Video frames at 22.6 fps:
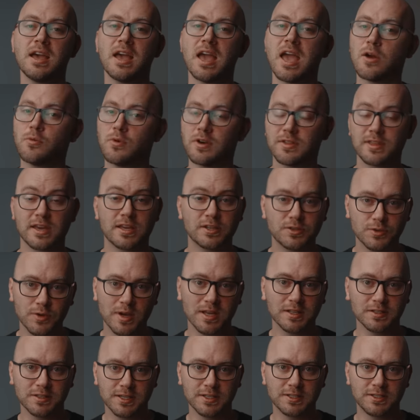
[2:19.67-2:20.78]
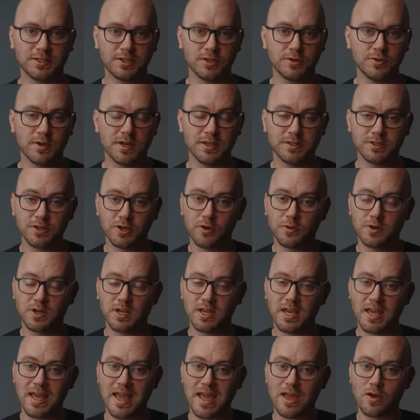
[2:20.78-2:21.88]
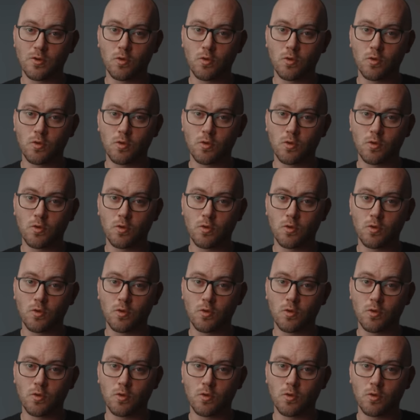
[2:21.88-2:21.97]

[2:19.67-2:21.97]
And what that translates to is you're going to get a